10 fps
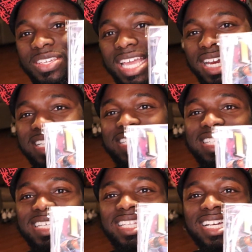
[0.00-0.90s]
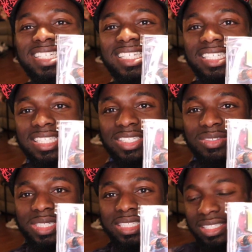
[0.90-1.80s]
Can't even see it that good because of the
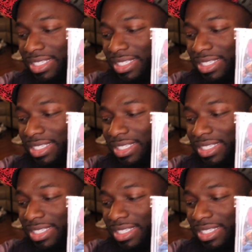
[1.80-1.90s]
ring.